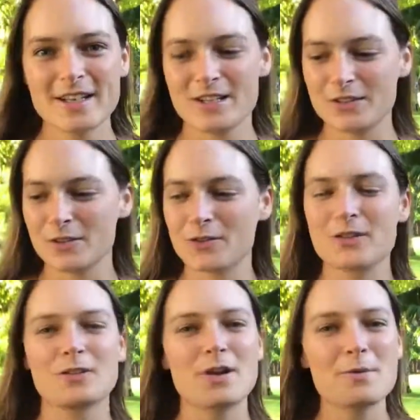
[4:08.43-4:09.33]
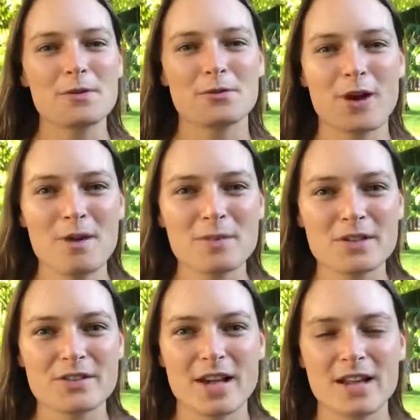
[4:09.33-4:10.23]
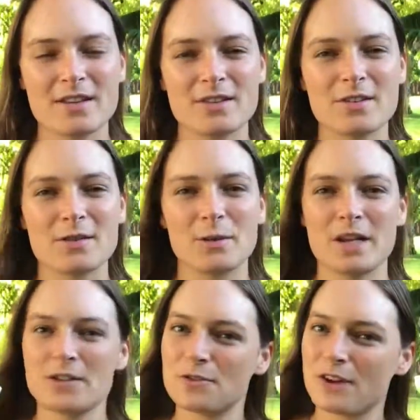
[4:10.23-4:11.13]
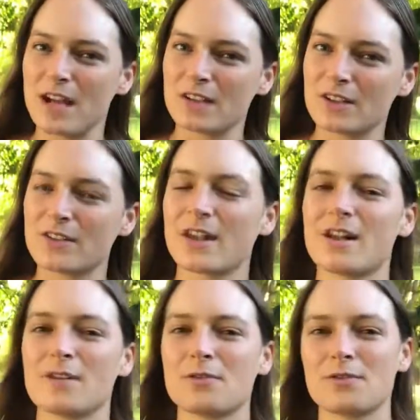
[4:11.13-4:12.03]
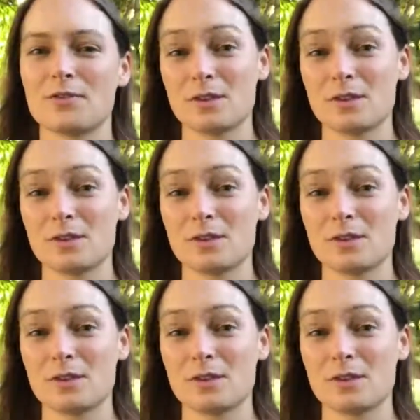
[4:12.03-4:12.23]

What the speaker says: use a drop of common sense when you find yourself,